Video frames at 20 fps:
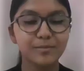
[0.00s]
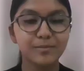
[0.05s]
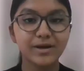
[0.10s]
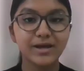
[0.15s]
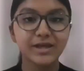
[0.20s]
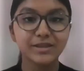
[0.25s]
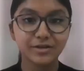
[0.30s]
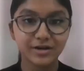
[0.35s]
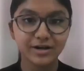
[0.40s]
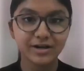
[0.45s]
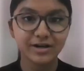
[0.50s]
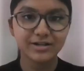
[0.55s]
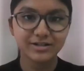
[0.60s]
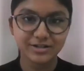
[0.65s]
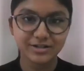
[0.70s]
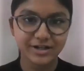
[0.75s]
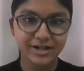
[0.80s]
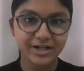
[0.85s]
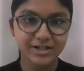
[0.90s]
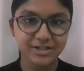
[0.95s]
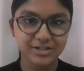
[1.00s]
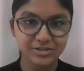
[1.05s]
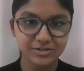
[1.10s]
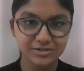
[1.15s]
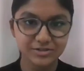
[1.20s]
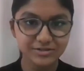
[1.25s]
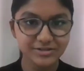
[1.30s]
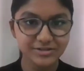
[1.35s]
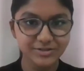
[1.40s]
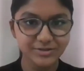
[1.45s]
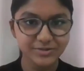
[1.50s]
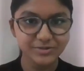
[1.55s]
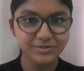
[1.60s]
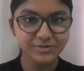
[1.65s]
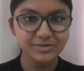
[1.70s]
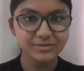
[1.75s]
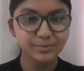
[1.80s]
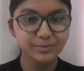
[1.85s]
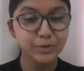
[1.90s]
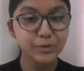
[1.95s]
Mahindra International
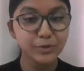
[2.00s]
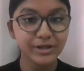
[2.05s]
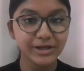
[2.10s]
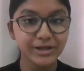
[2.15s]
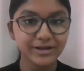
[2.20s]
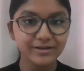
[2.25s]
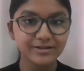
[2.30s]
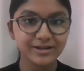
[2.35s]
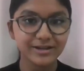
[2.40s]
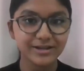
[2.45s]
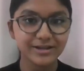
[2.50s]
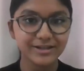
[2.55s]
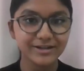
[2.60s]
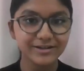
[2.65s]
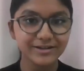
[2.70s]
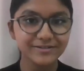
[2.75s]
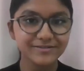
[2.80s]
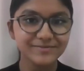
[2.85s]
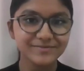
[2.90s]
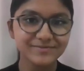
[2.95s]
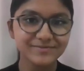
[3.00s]
School, Pune, India.